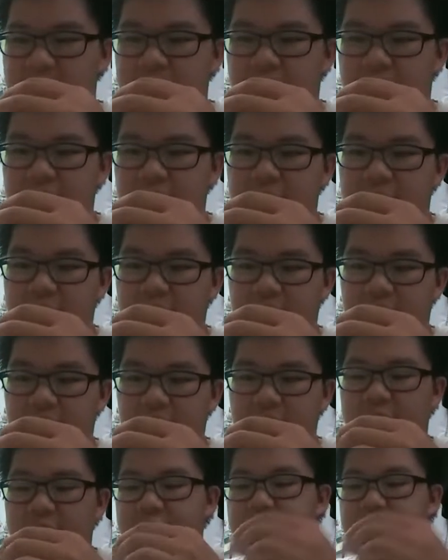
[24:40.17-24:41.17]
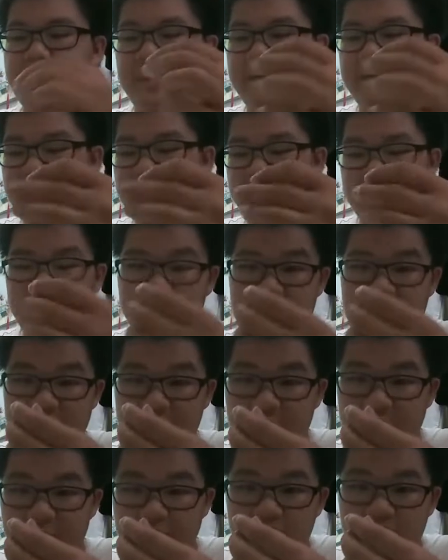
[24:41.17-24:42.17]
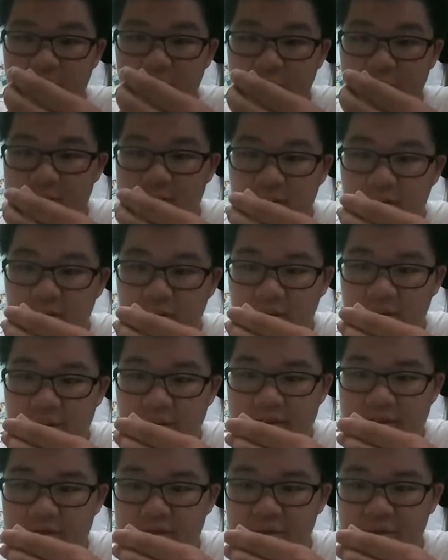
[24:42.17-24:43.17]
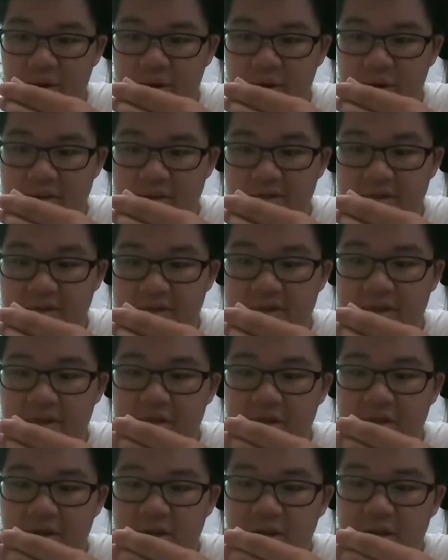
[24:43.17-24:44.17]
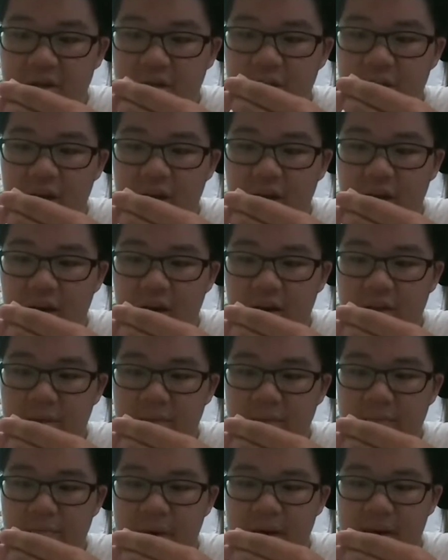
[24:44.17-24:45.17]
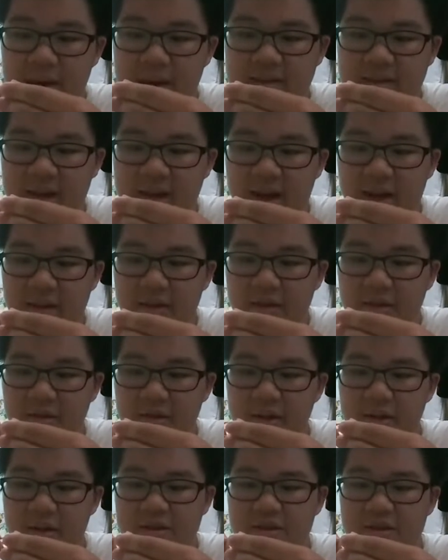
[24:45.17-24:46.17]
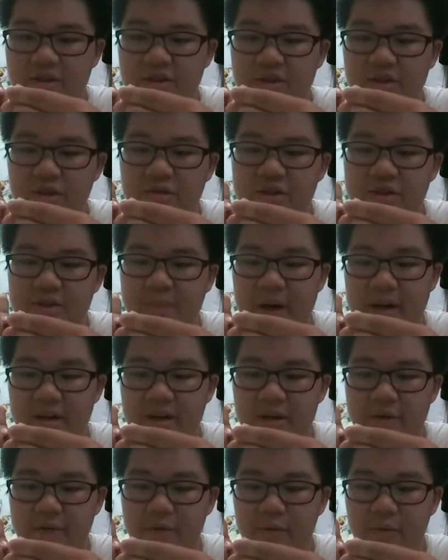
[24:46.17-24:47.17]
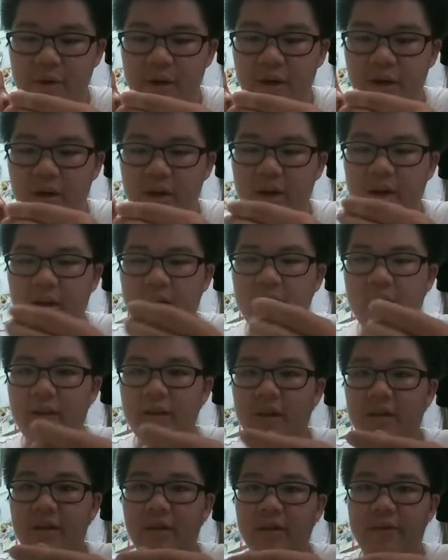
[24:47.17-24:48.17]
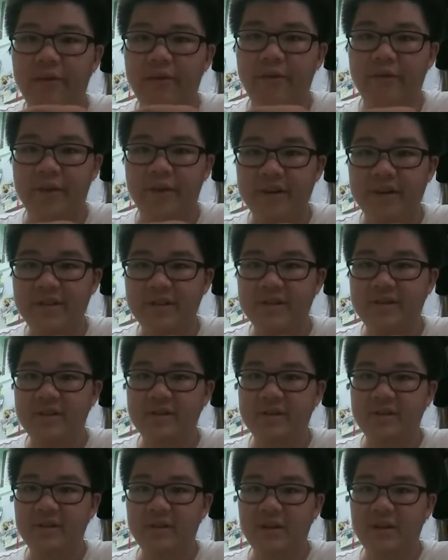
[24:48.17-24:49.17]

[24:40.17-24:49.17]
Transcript: Grade Bar. Oh, for fuck's sakes! Let me talk about the Master Grade Barbatos. The mace handle, it's too spiky for me, and then the fists,